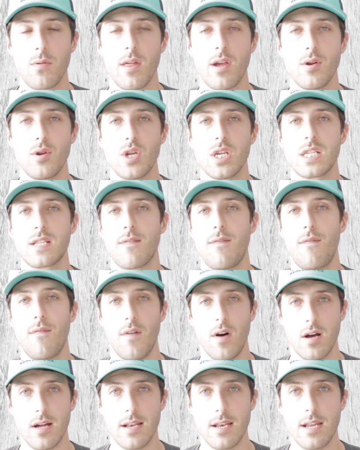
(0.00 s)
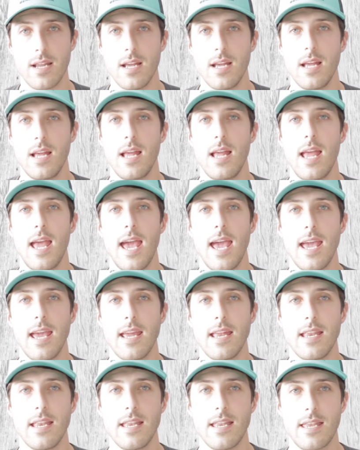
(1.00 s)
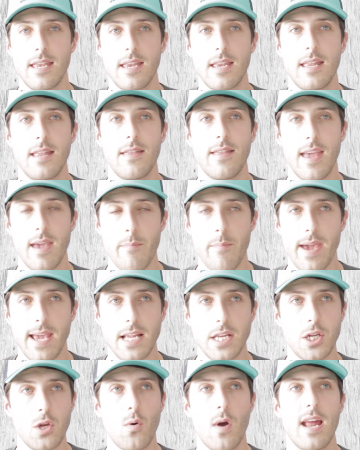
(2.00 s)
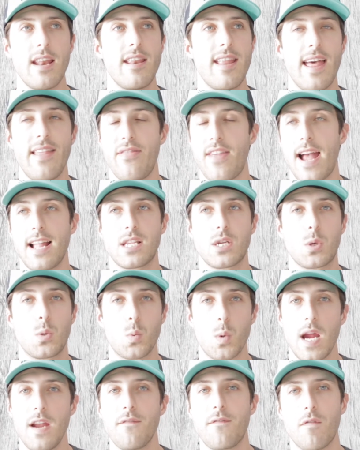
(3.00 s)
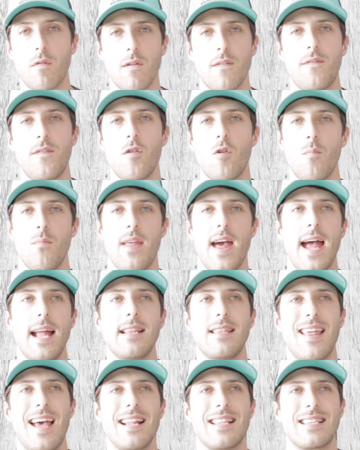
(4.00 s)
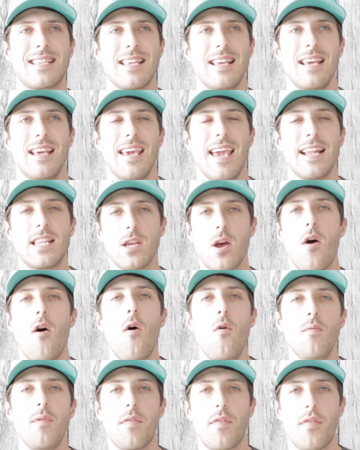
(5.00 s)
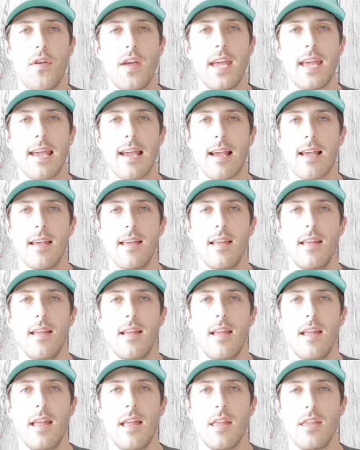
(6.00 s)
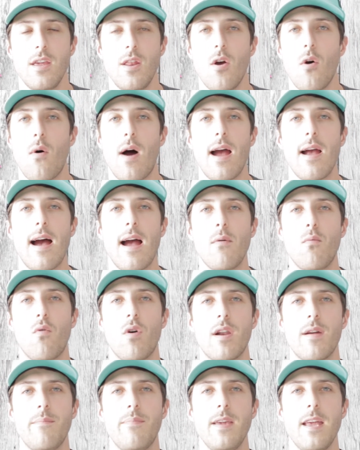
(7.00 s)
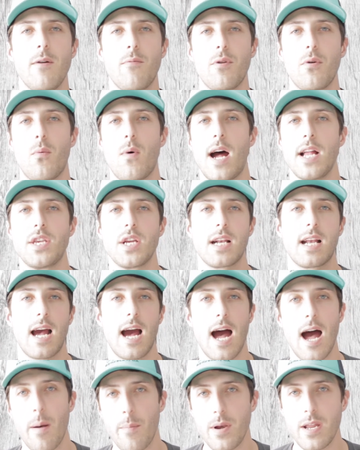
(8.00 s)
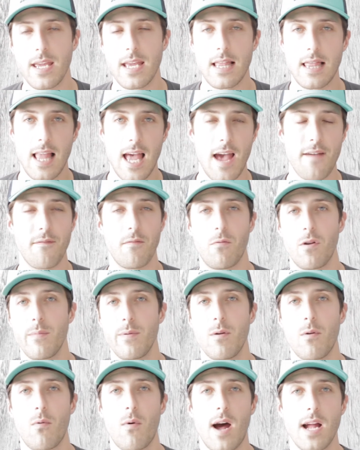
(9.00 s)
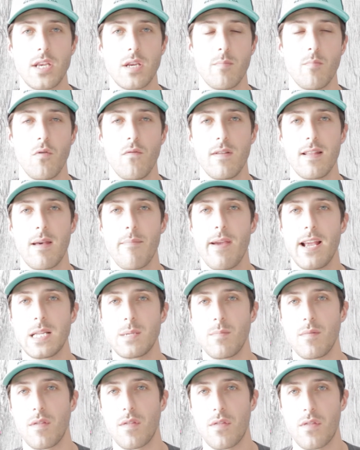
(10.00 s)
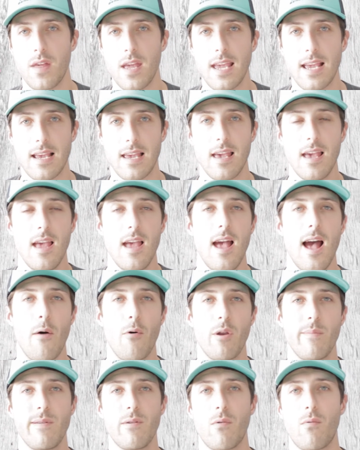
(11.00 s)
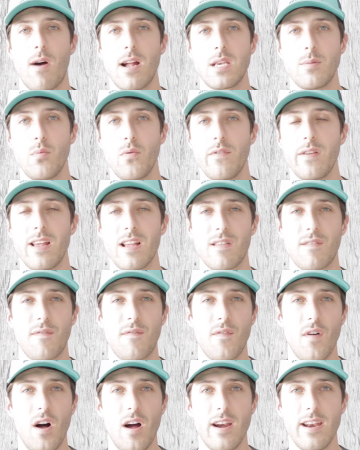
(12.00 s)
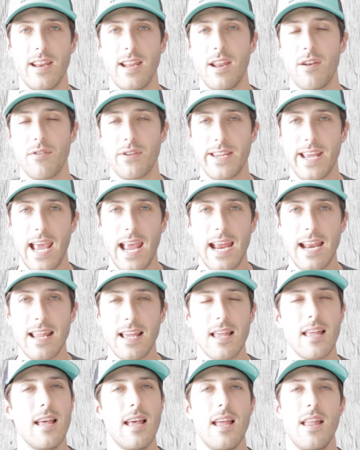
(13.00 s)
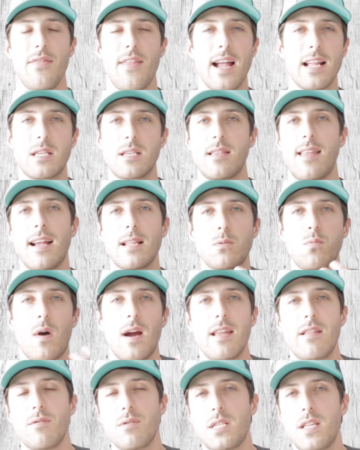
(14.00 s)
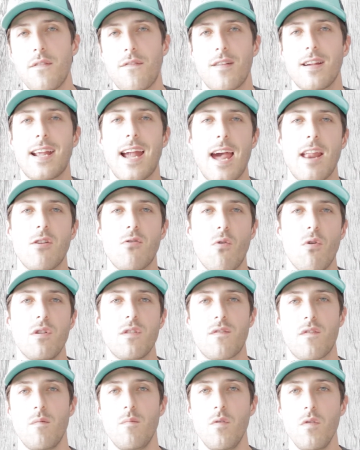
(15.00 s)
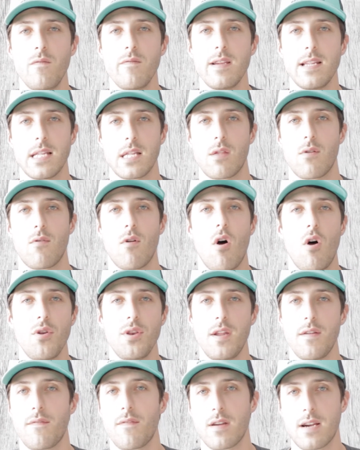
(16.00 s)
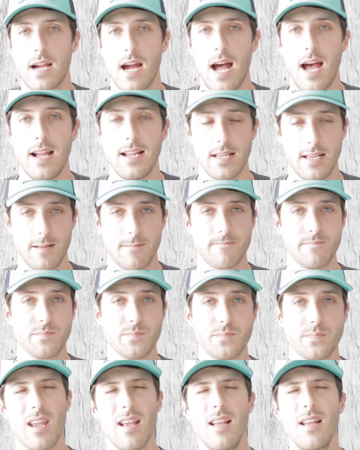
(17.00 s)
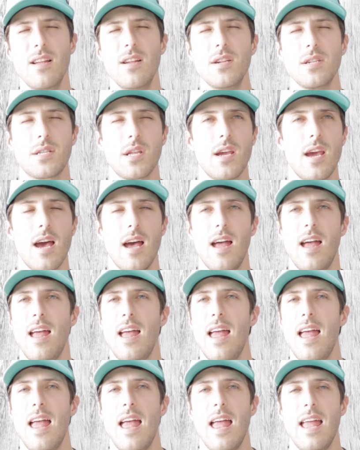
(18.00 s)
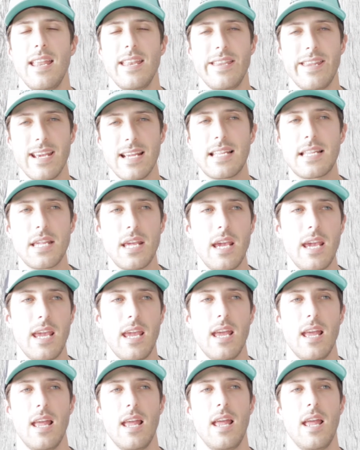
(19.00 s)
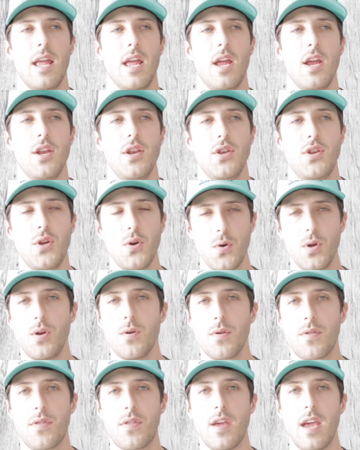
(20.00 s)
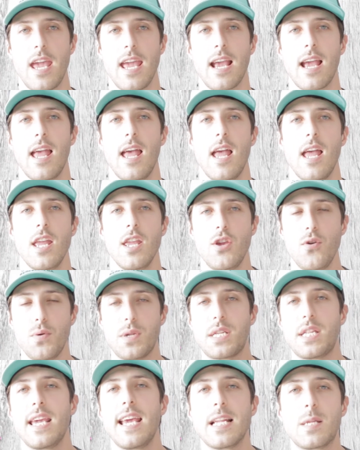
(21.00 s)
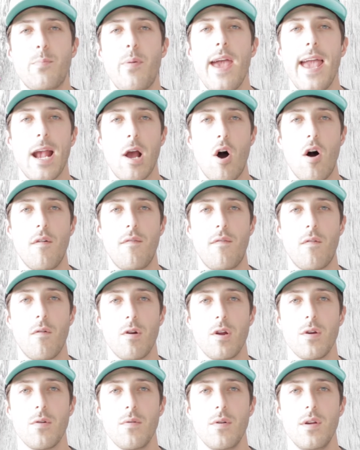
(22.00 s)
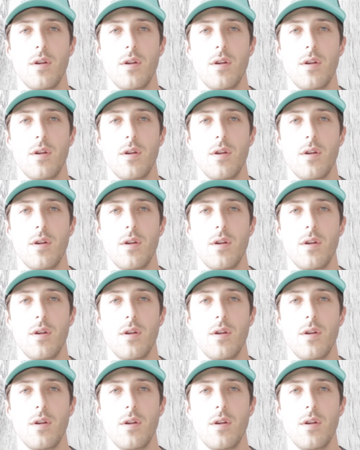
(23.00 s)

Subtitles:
They're just fun. And they amaze you. And that's great for a film. That's its own thing. You know, I want to be able to watch a comedy and laugh. I want to be able to watch a movie that makes me think. I want to be able to watch a movie that's fun and entertaining. That's why there's different categories for movies. They're all different kinds. So yeah, DC, do your thing. You see it's paying off for you.